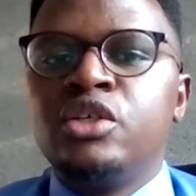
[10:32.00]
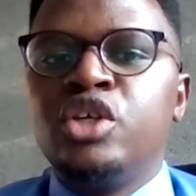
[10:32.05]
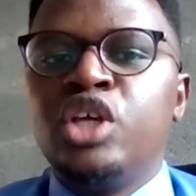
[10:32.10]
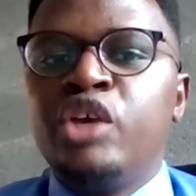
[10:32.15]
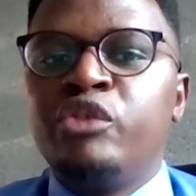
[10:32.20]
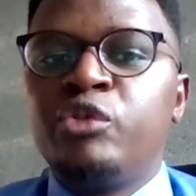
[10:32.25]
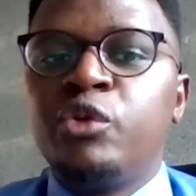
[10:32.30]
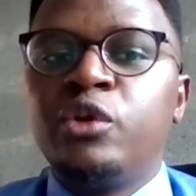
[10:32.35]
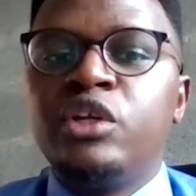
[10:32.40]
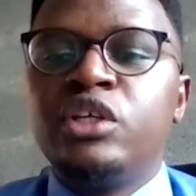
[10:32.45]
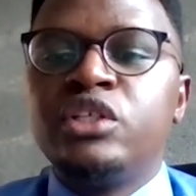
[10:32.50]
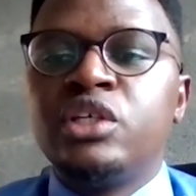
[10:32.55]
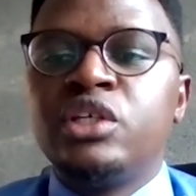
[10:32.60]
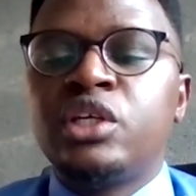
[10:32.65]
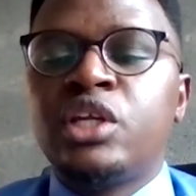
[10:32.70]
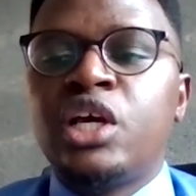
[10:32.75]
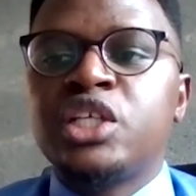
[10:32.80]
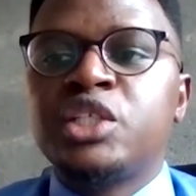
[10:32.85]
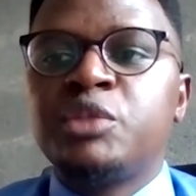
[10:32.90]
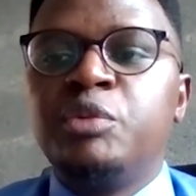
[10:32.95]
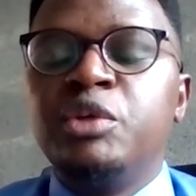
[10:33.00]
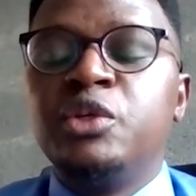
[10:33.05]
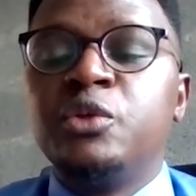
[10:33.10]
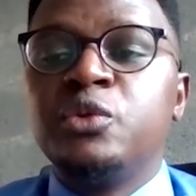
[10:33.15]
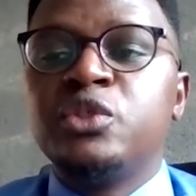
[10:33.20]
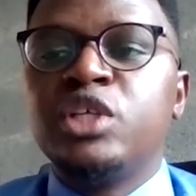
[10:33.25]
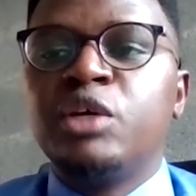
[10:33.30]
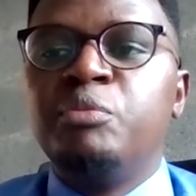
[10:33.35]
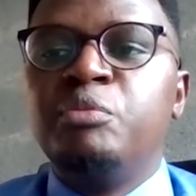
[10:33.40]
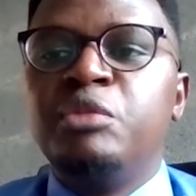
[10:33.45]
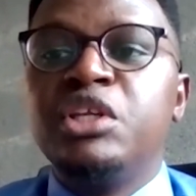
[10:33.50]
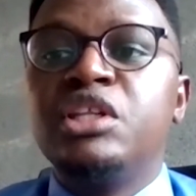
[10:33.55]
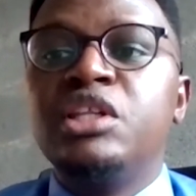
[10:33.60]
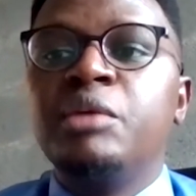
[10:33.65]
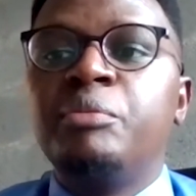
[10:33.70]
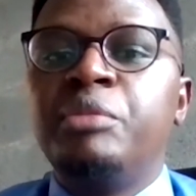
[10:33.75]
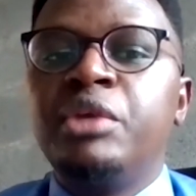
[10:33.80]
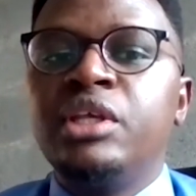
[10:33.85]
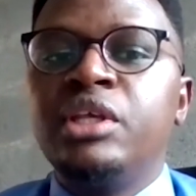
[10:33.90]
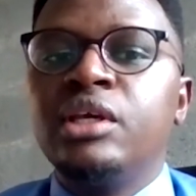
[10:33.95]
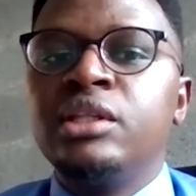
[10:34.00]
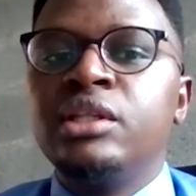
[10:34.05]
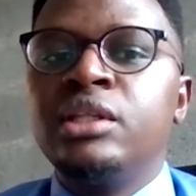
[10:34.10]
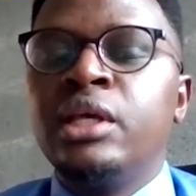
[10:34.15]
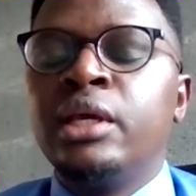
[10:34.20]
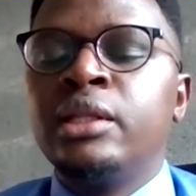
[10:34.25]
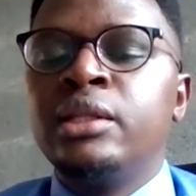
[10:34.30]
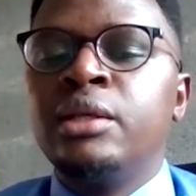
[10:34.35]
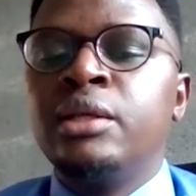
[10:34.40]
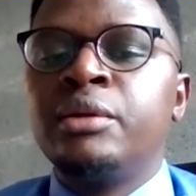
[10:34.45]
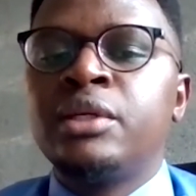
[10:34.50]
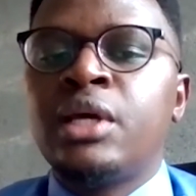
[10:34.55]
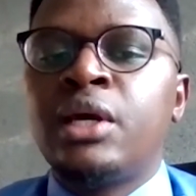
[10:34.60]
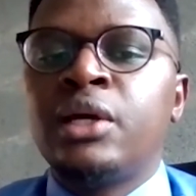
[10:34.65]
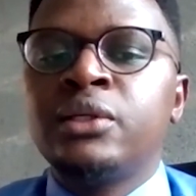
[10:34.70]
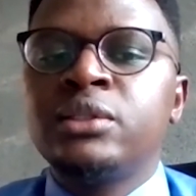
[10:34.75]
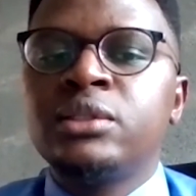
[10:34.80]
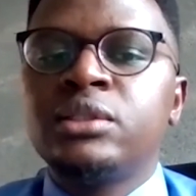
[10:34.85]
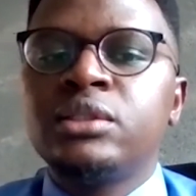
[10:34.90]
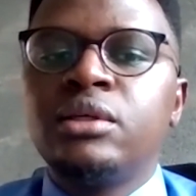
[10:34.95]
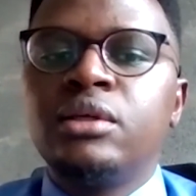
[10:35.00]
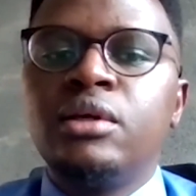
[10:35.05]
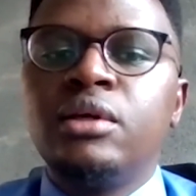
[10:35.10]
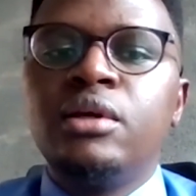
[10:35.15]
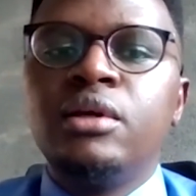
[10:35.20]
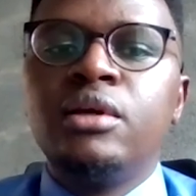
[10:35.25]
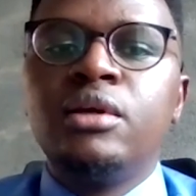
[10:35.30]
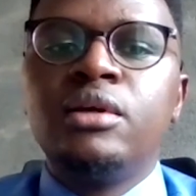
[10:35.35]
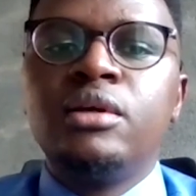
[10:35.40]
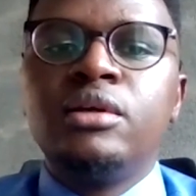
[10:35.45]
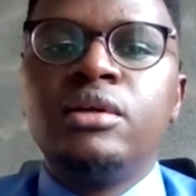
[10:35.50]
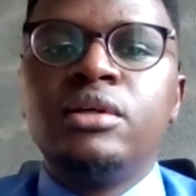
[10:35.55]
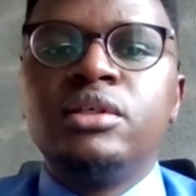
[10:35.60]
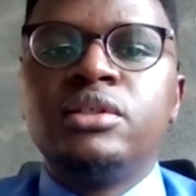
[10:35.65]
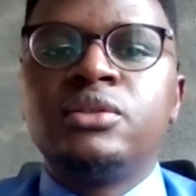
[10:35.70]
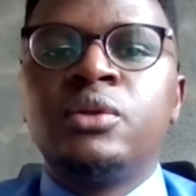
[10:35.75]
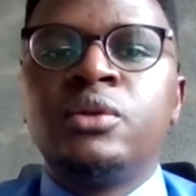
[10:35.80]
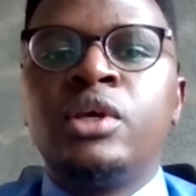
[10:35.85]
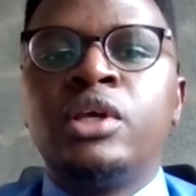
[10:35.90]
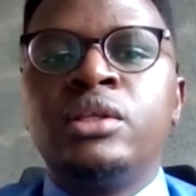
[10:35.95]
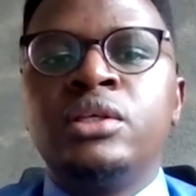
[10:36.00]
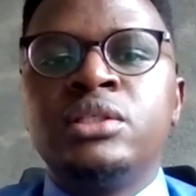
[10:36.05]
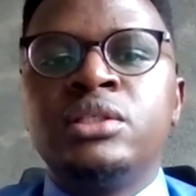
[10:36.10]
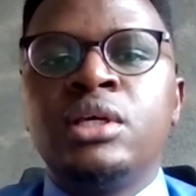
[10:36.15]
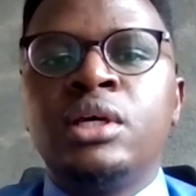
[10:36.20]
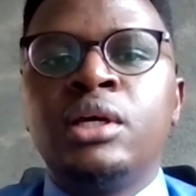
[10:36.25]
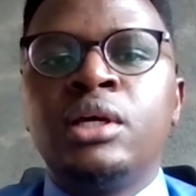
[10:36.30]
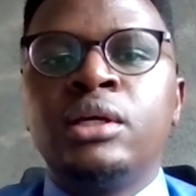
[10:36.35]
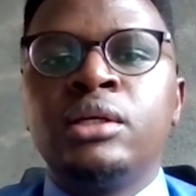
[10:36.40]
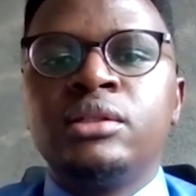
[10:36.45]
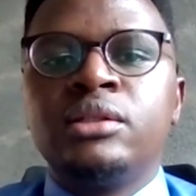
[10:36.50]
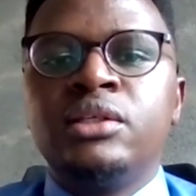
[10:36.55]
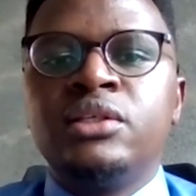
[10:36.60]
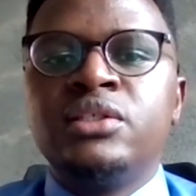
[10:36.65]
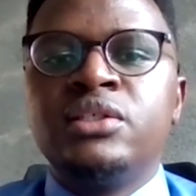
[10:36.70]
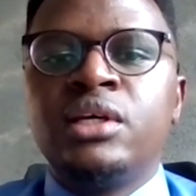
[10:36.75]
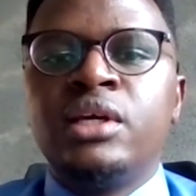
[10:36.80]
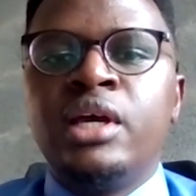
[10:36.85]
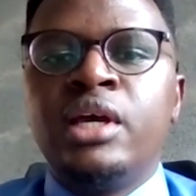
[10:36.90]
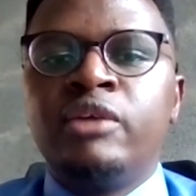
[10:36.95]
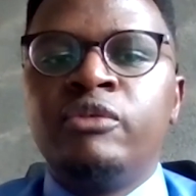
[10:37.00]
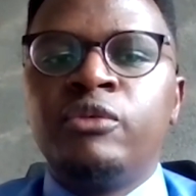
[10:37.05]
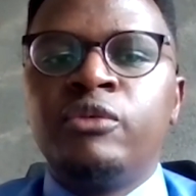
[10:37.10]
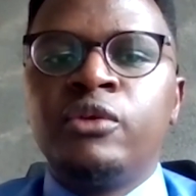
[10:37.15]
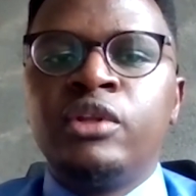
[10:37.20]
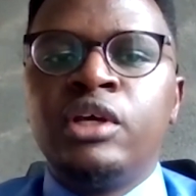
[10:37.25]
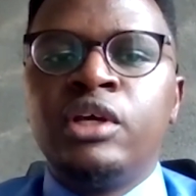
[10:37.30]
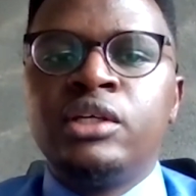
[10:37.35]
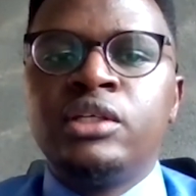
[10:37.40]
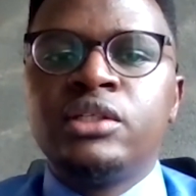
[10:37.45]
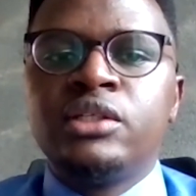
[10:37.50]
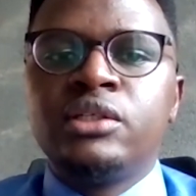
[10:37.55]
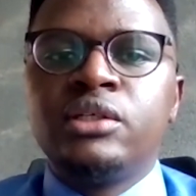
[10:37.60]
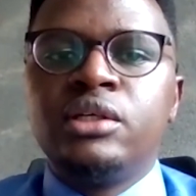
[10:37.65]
everyone needs a tax PIN to submit the tax. So yeah, there's a guide for that.